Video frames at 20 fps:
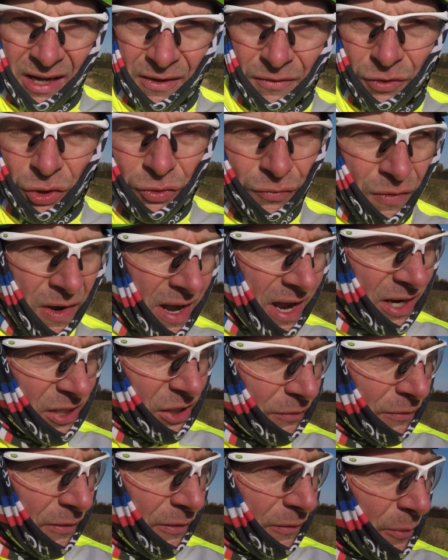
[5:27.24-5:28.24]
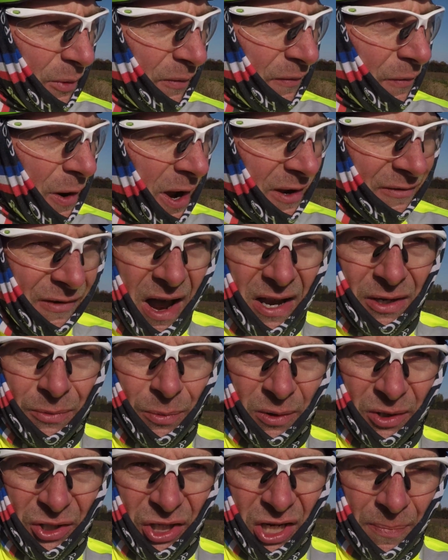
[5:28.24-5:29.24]
I've just realised something with riding
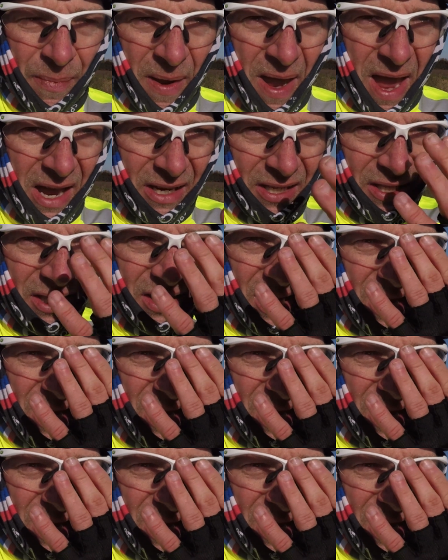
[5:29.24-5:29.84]
with GPS.